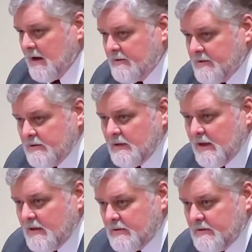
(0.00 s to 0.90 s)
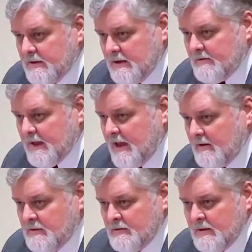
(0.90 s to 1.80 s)
still has us in his
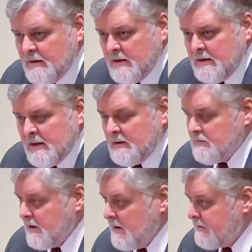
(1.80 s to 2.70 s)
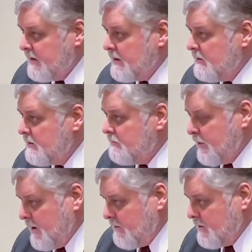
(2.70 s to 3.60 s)
hands, but I think a little prayer
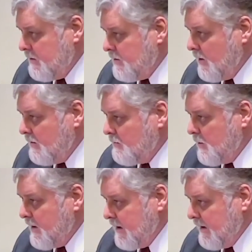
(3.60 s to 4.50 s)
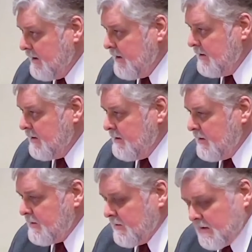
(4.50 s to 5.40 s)
will go a long way. So
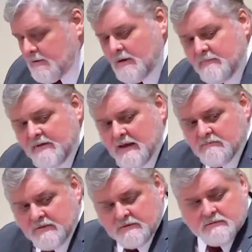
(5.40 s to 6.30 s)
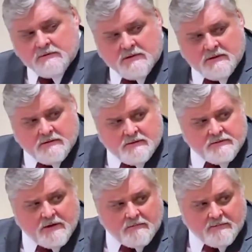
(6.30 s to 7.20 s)
that's all I've got, Mr. Chair.
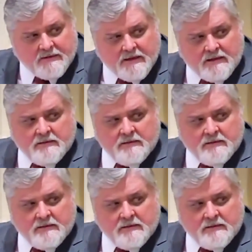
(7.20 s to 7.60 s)
Thank you.